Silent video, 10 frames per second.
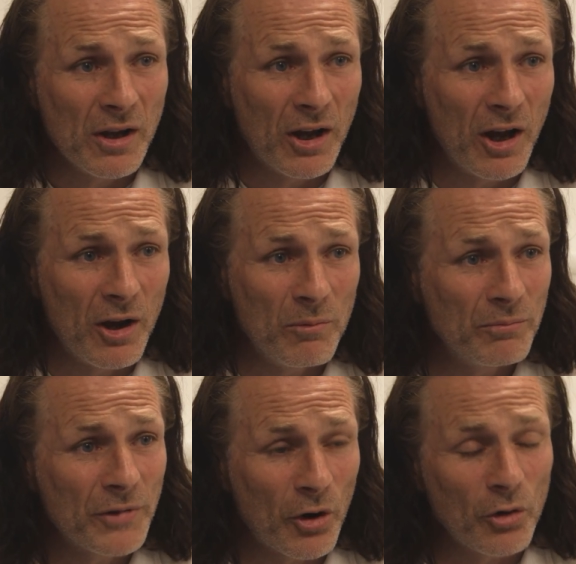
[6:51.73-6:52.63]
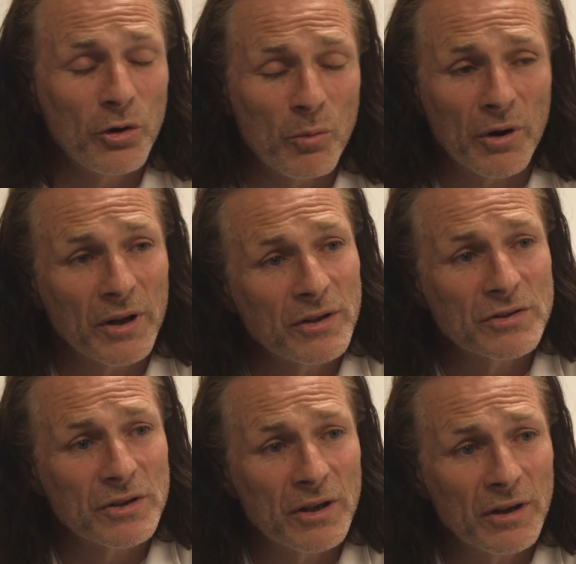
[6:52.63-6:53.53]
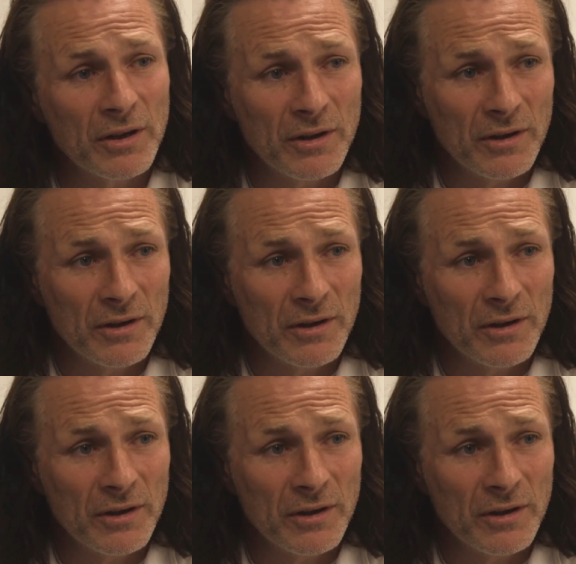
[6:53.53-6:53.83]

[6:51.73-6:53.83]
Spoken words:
And all you want is the